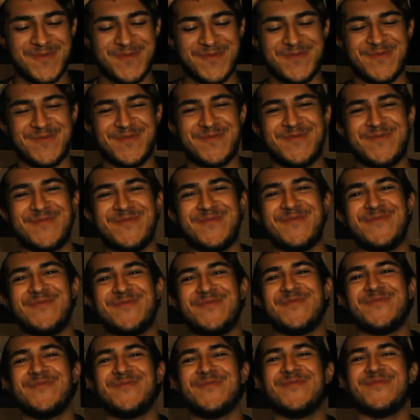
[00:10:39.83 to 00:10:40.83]

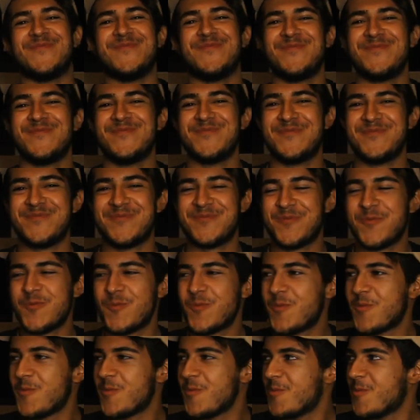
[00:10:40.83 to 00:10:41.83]

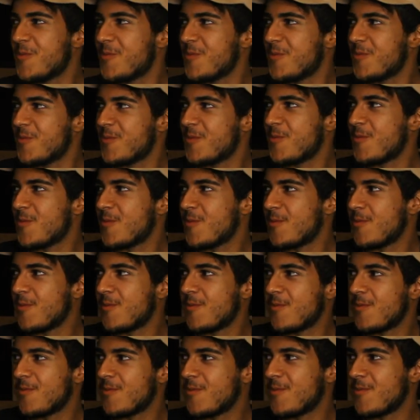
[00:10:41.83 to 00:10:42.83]

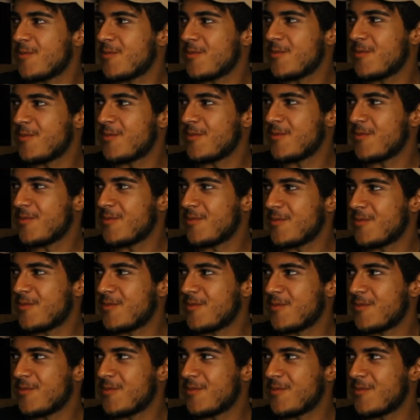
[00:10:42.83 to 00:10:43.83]

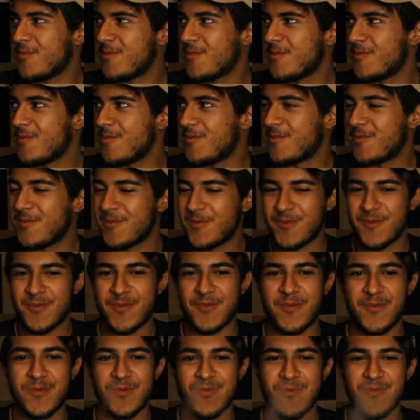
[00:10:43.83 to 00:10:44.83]

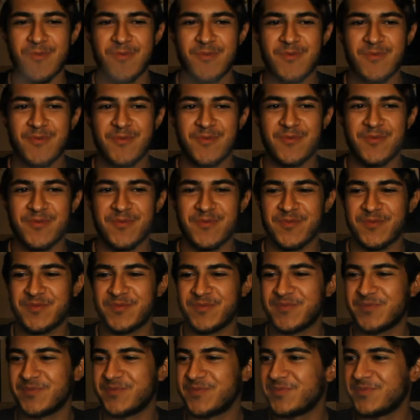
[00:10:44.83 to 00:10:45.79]
(silent)